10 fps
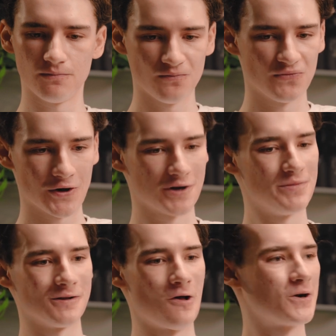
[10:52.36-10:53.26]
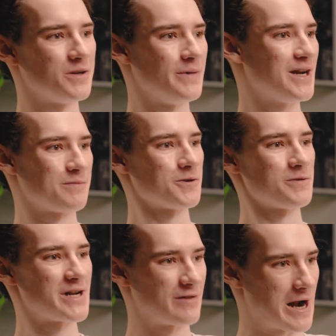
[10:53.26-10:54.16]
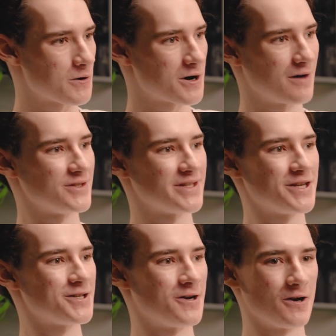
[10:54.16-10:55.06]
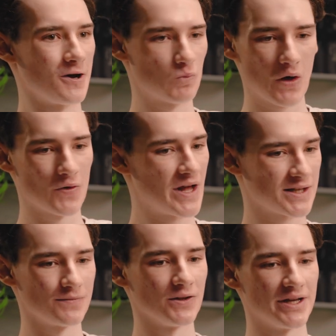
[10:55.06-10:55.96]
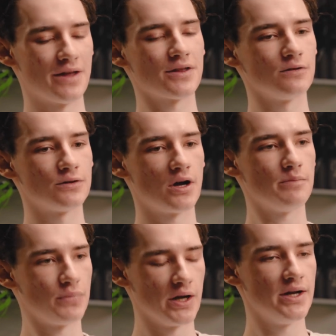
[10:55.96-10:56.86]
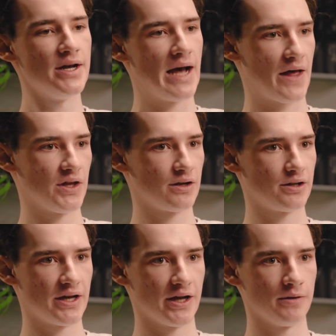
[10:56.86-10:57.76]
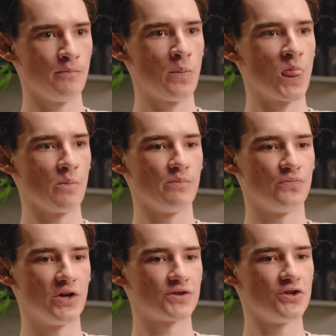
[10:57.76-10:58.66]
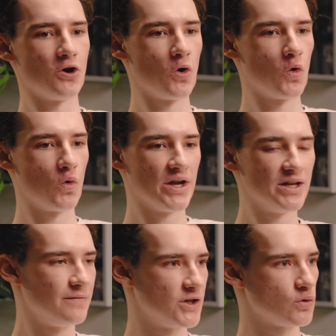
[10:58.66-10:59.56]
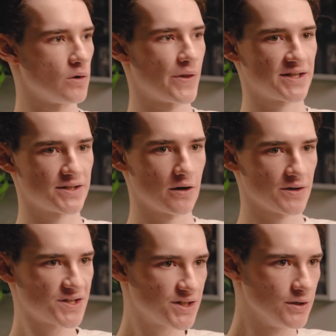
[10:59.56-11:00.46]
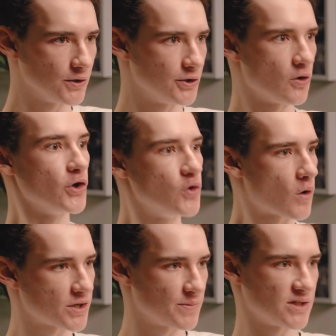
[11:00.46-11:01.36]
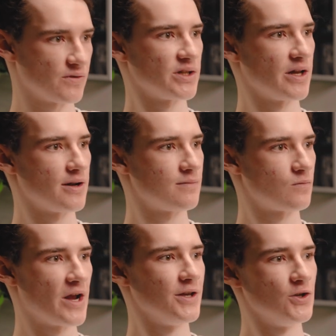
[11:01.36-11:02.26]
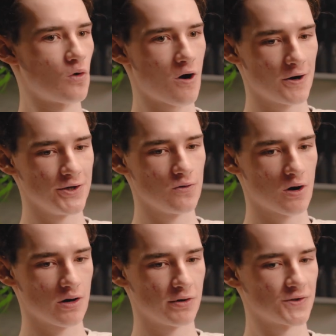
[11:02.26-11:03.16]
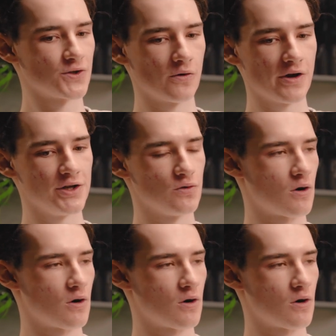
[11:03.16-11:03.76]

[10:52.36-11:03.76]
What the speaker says: there could be a long debate. I'm sure we could have an hour conversation on whether that's fully ethical or not. But at the end of the day, there's no individual that's there to steal your specific data, right? You are a persona, you